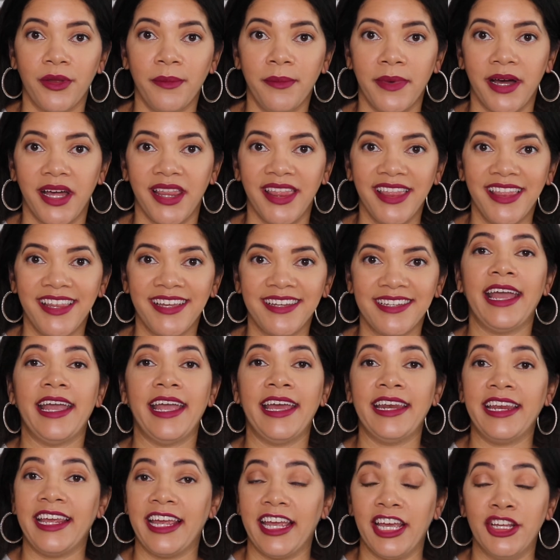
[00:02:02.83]
month.
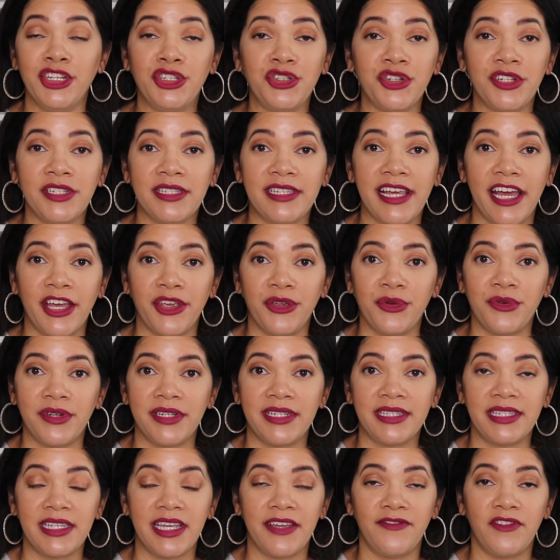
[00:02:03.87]
Any interest that you
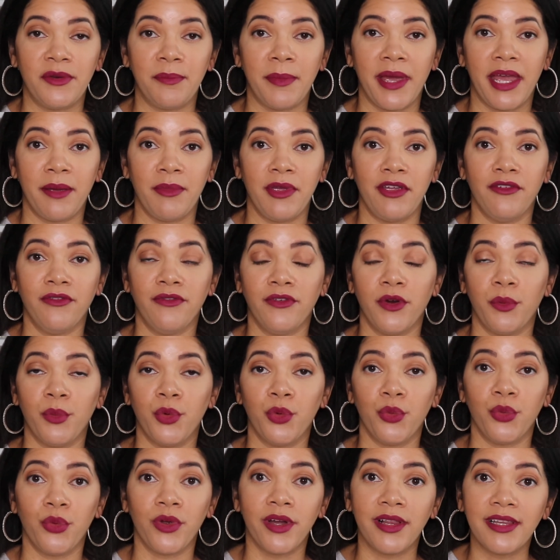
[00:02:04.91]
received, maybe
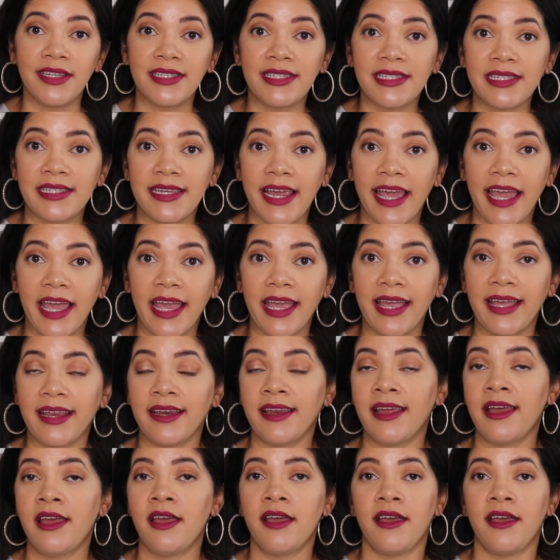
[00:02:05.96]
from real estate,